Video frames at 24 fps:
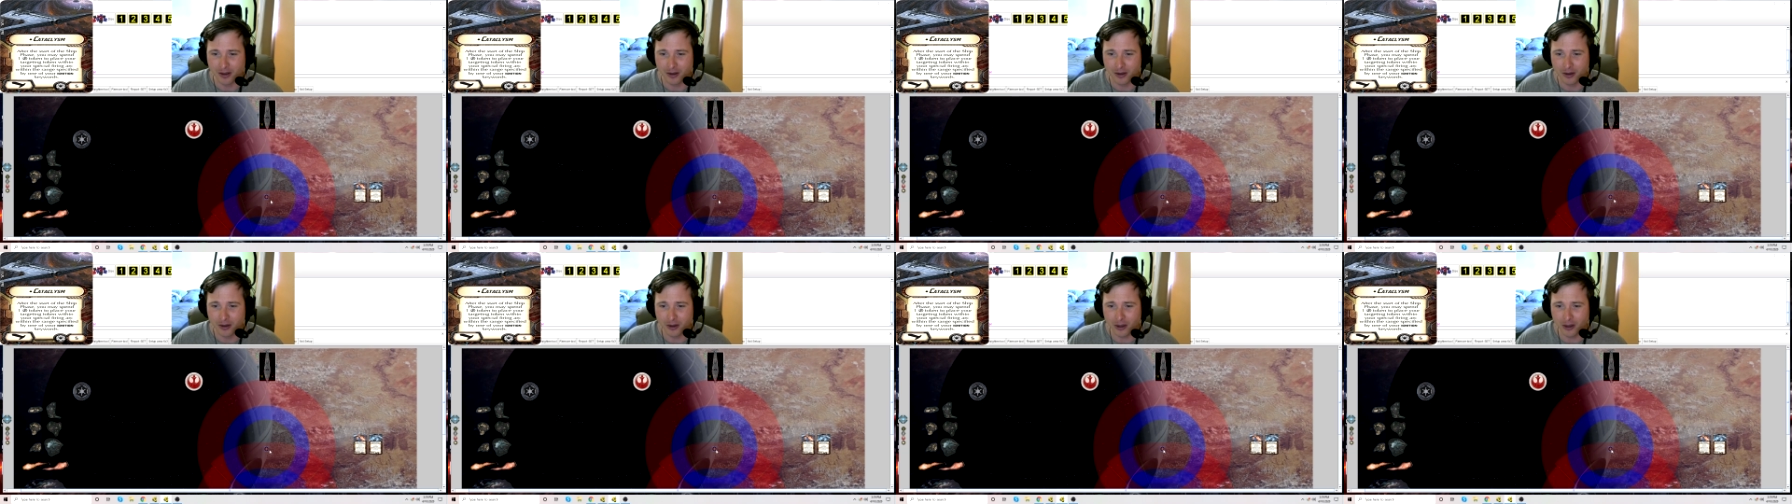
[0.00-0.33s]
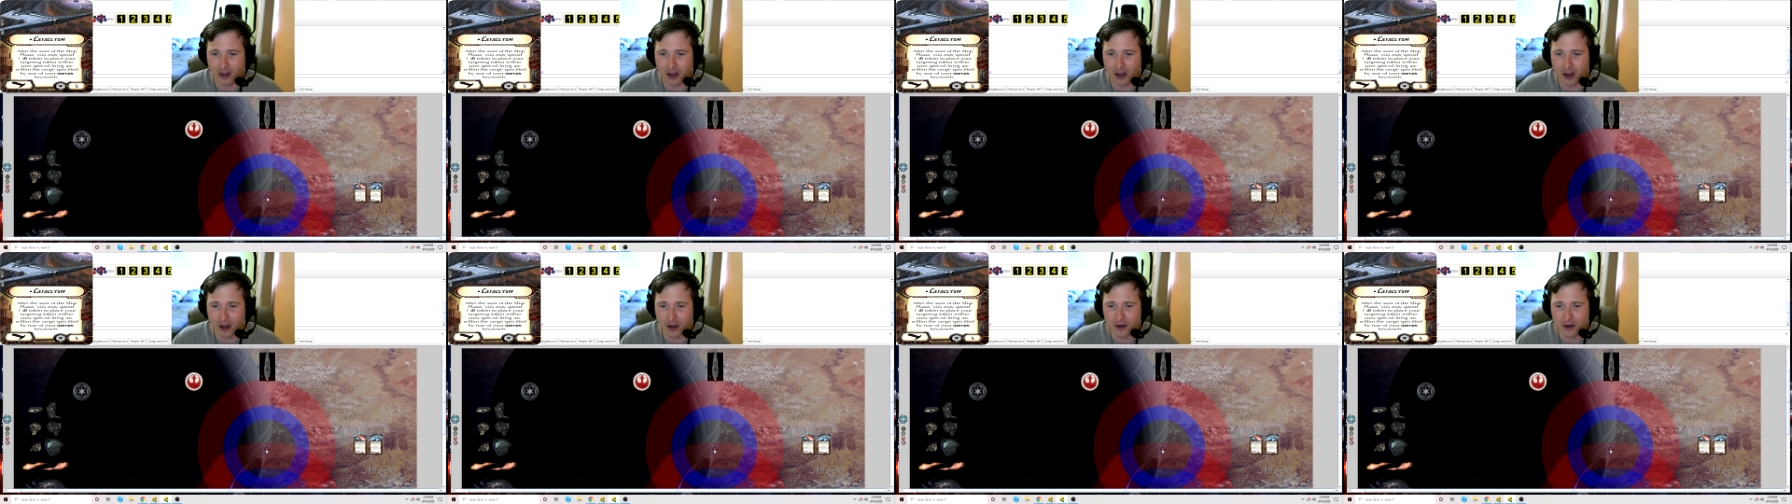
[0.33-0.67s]

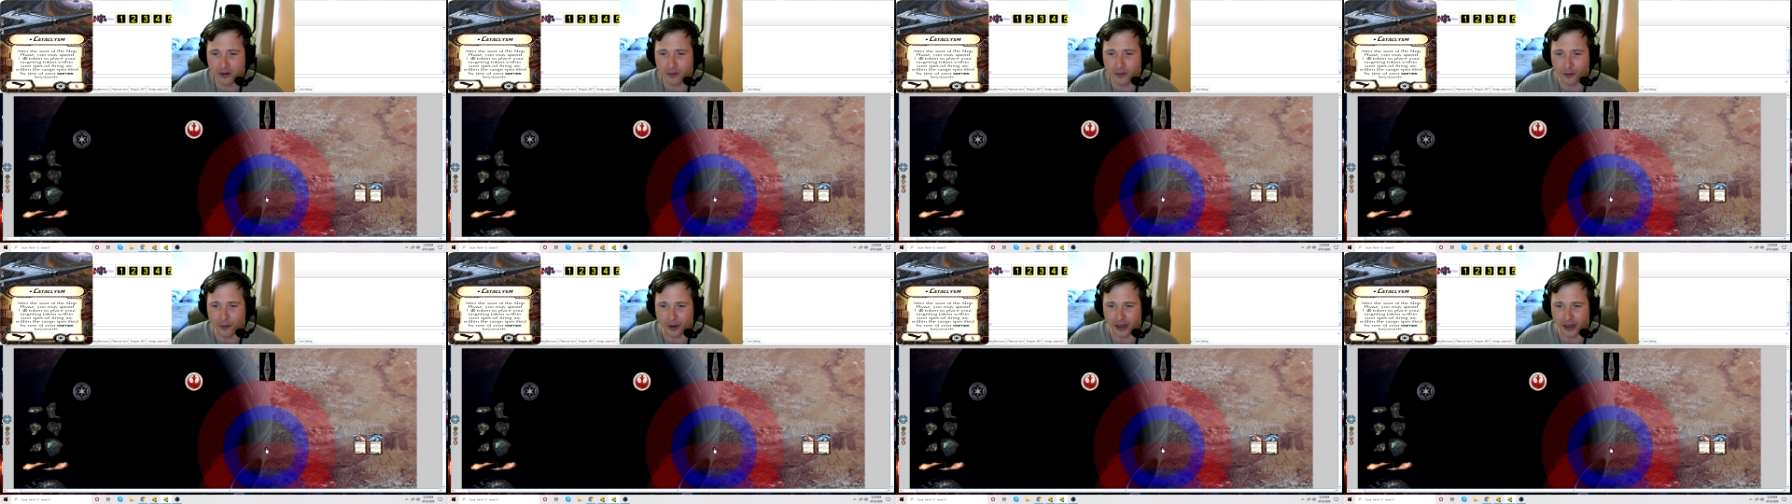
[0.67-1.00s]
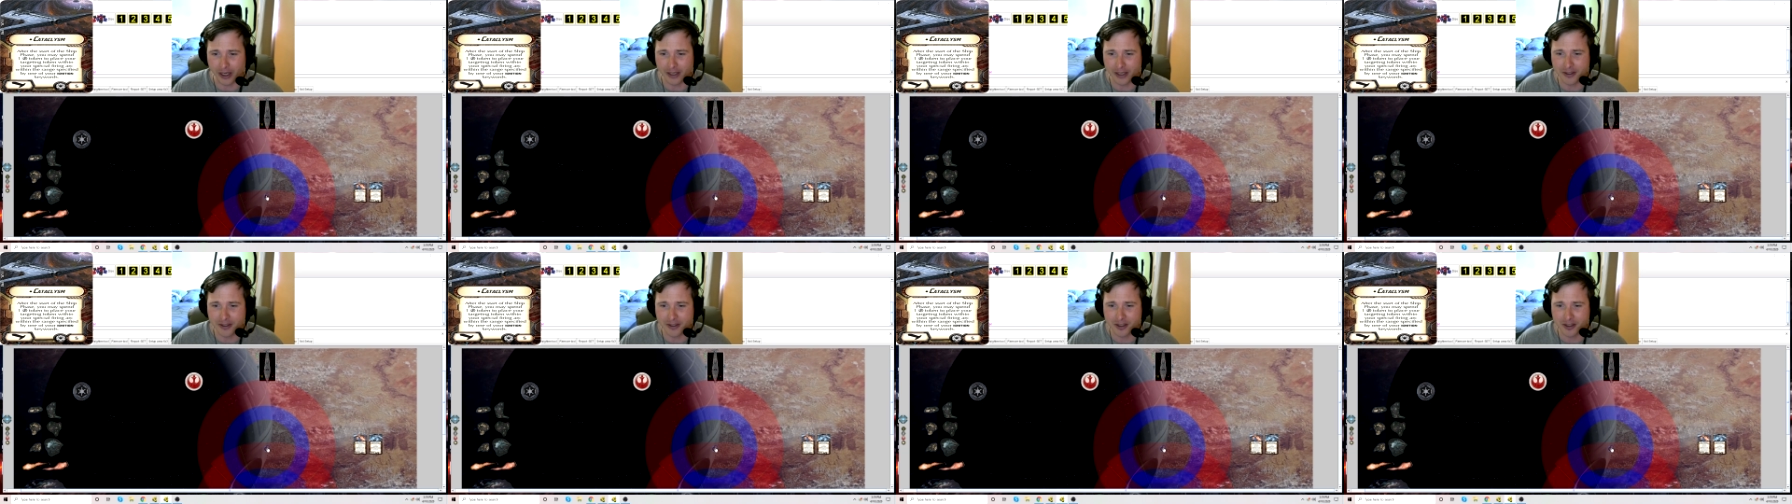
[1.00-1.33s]
long
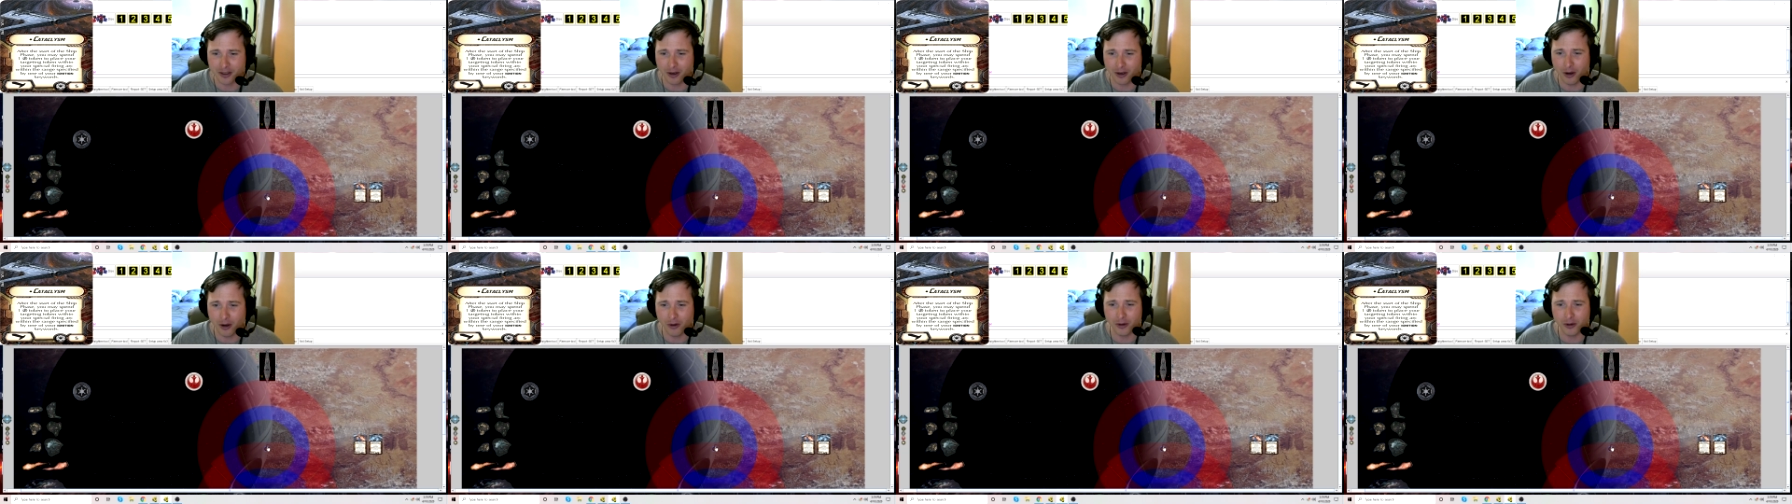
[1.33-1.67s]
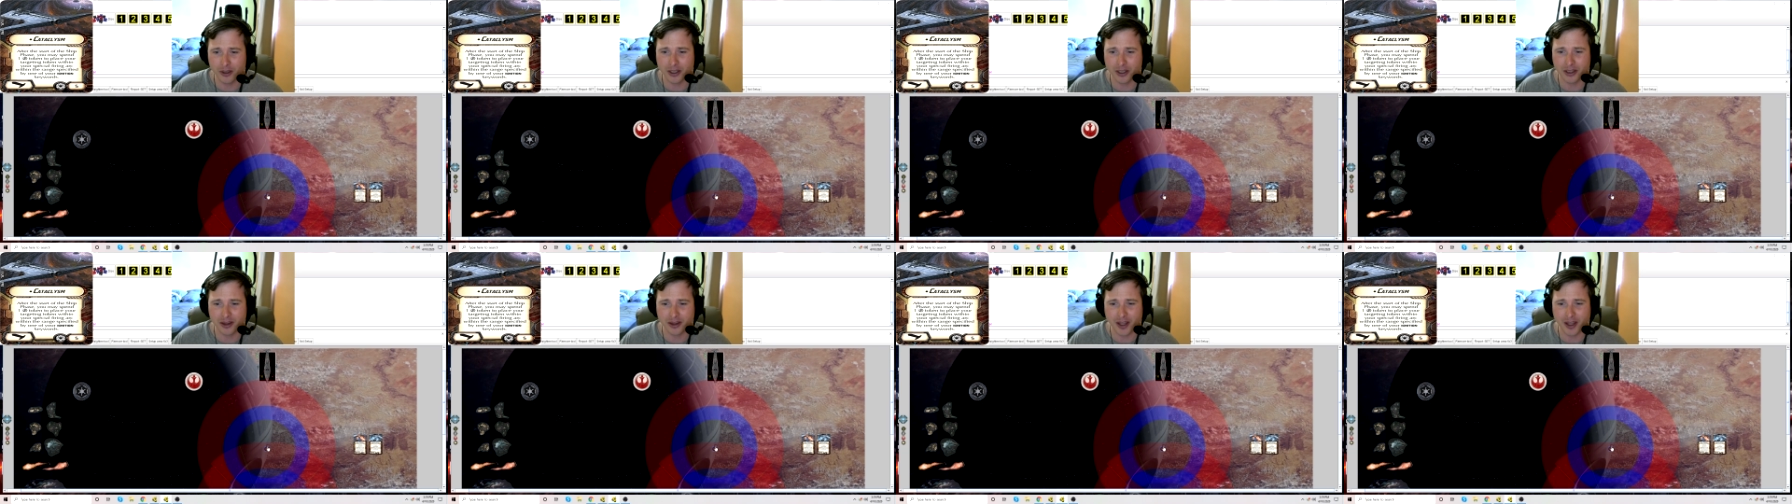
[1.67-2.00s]
range, oh,
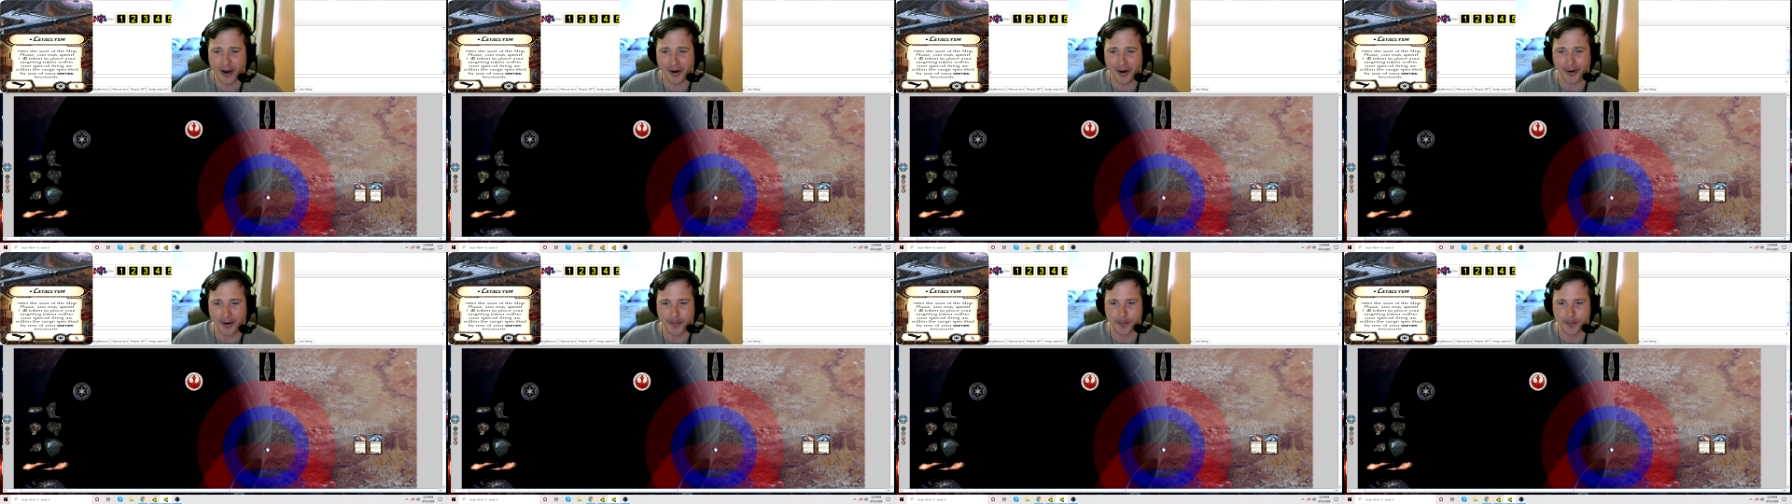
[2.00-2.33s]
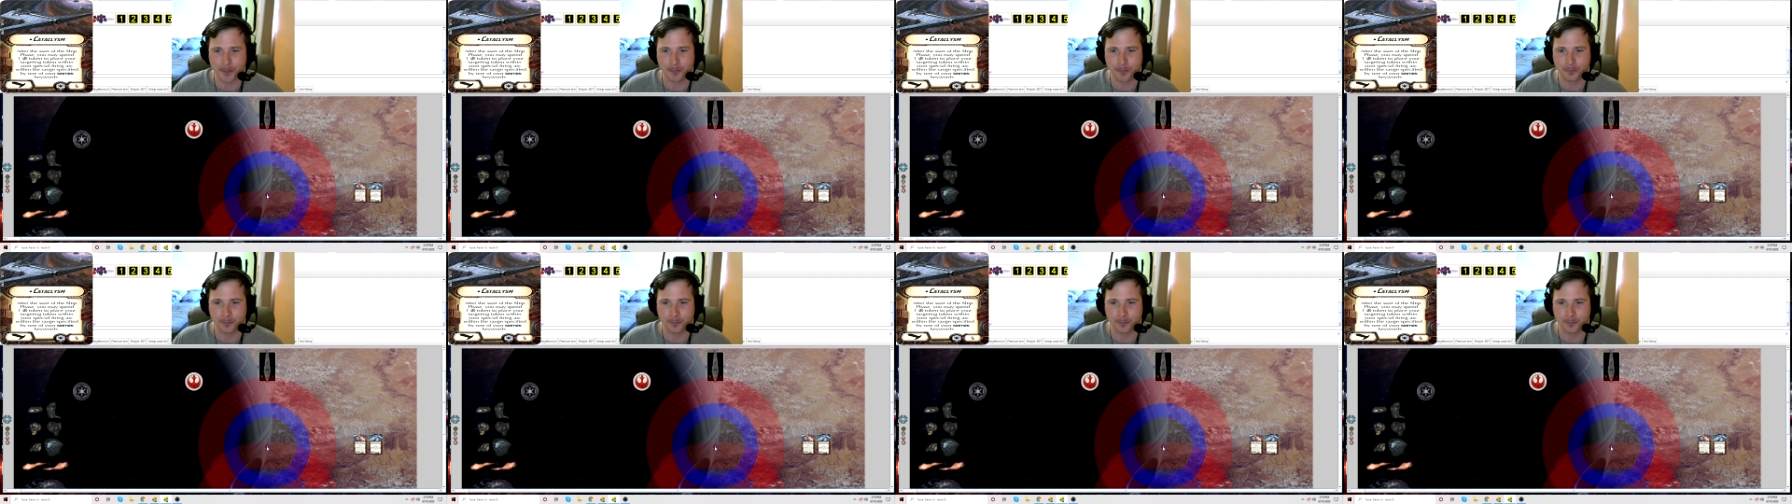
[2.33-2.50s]
look at there.